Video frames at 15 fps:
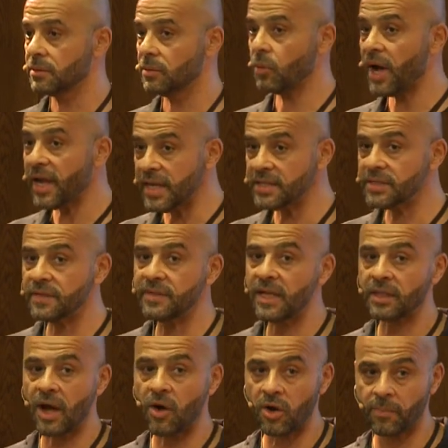Why is it
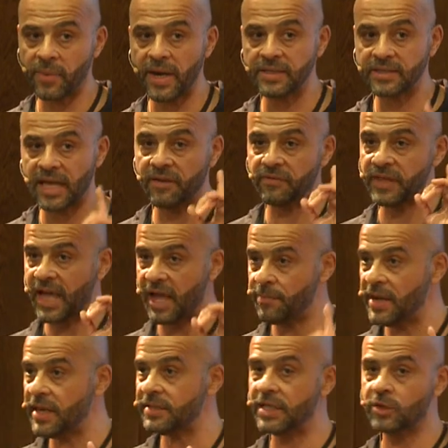that our brains have the
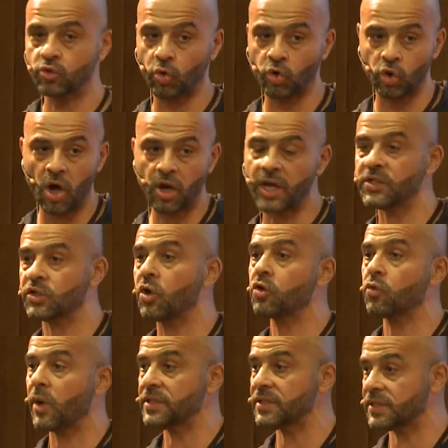ability to lock us
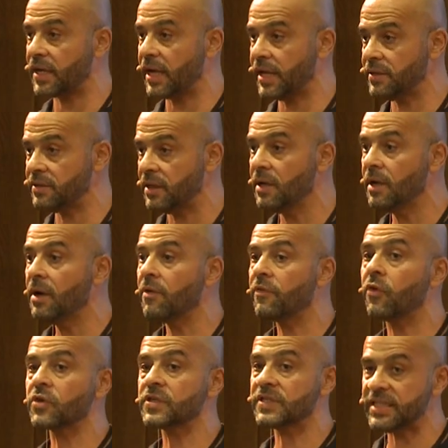on one side
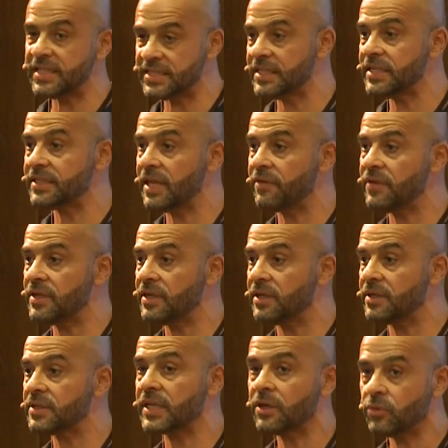for 67
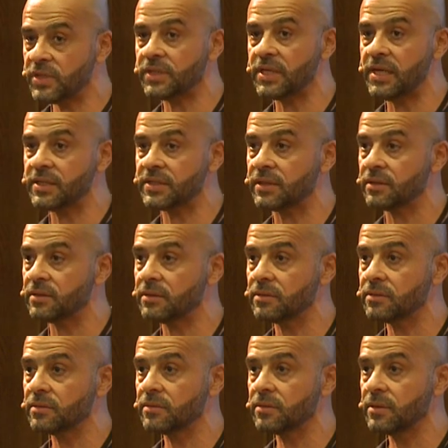years and we still listen?
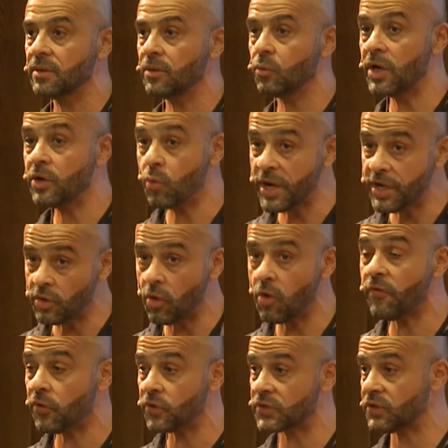When we know
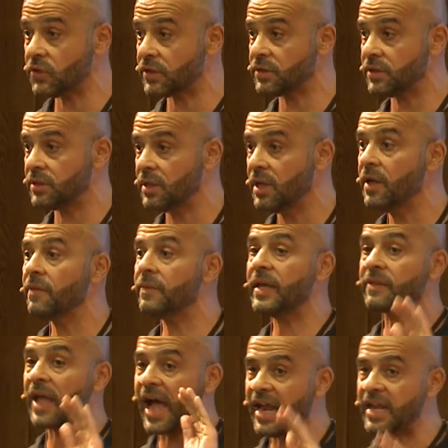for certain
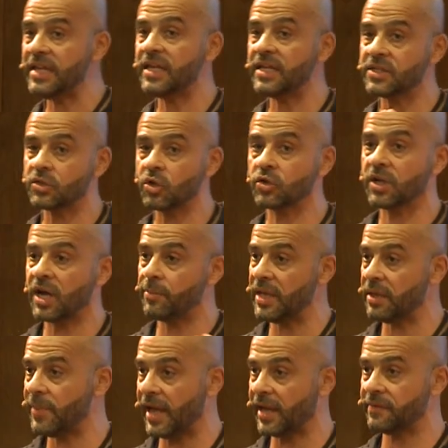that Ali is not
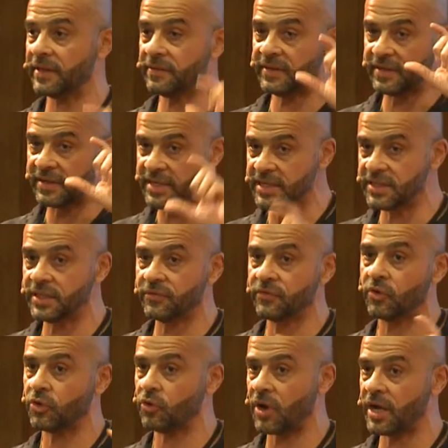coming back, that the reason
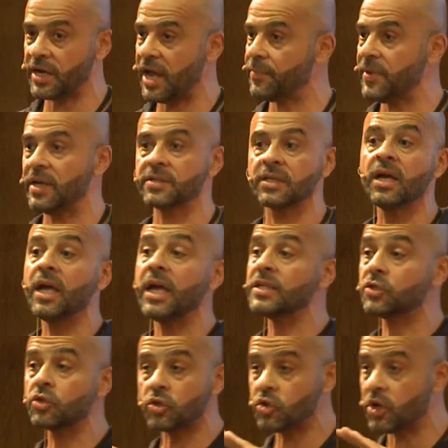for your unhappiness is
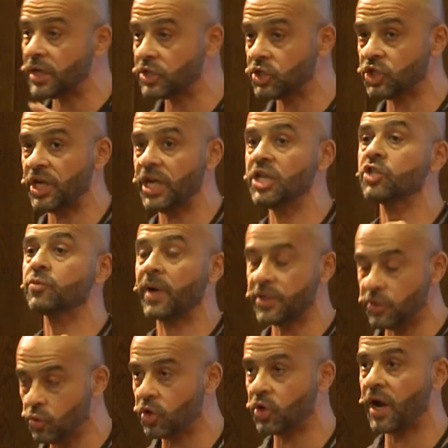not going to change by
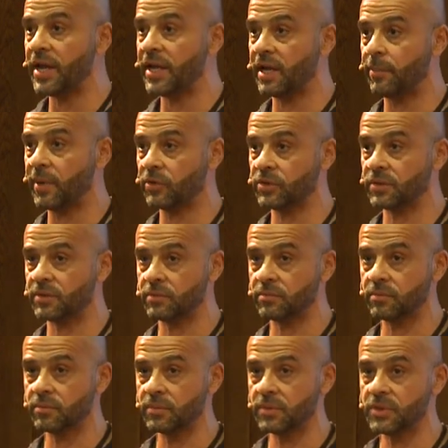you crying about it.
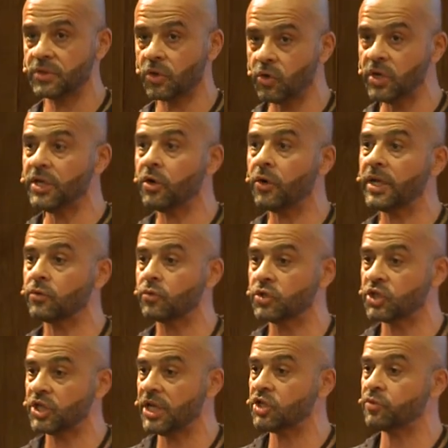It's only going to
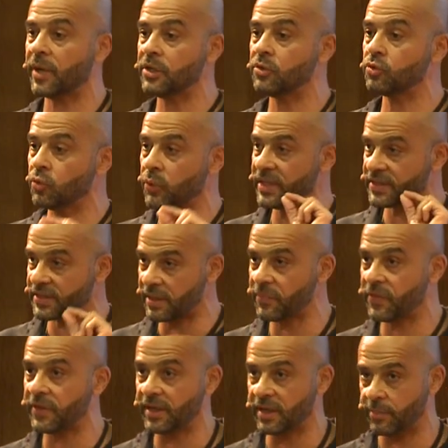change by you doing
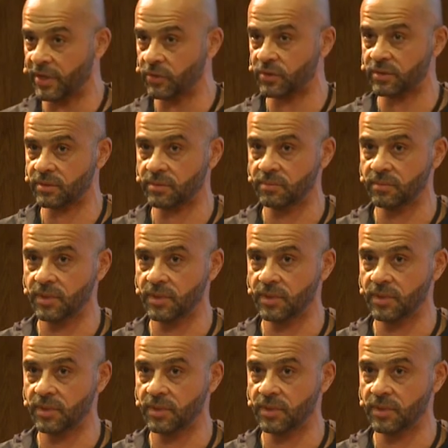something about it.